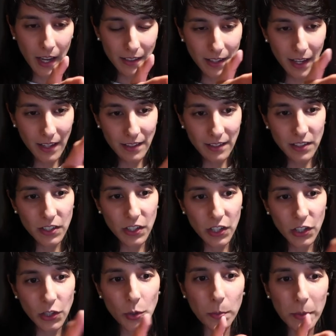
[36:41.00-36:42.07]
and, and
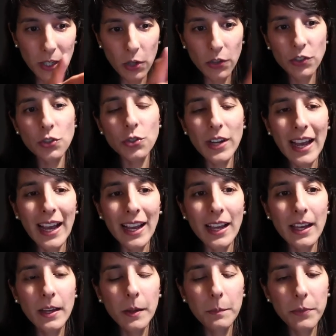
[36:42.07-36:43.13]
you'll be on track.